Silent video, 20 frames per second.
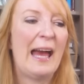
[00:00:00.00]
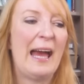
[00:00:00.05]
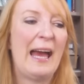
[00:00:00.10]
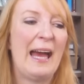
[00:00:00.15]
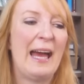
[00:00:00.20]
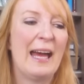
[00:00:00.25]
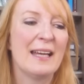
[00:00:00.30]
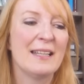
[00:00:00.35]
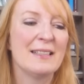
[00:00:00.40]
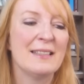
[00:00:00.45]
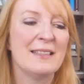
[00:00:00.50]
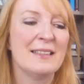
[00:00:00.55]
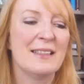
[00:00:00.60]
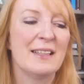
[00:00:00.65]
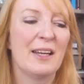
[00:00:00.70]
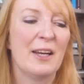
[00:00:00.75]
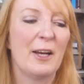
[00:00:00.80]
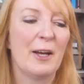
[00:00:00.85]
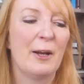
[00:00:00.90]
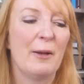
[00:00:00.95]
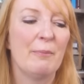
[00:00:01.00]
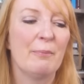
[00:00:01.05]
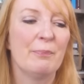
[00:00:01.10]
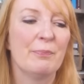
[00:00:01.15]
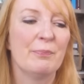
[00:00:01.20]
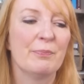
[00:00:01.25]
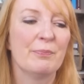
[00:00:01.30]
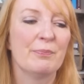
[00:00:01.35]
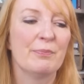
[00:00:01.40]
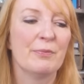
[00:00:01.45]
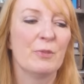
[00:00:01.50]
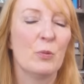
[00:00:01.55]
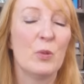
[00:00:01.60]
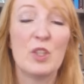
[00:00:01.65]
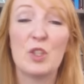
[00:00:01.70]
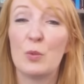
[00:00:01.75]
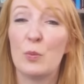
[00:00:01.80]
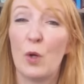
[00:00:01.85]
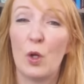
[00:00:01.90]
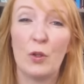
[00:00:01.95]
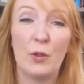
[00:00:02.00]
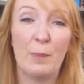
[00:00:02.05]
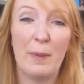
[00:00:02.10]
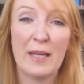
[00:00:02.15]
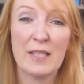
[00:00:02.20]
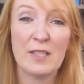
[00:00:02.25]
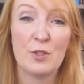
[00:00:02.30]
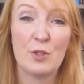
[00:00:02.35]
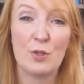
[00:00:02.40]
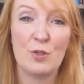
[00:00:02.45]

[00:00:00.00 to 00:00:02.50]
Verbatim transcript: and wish you all the best,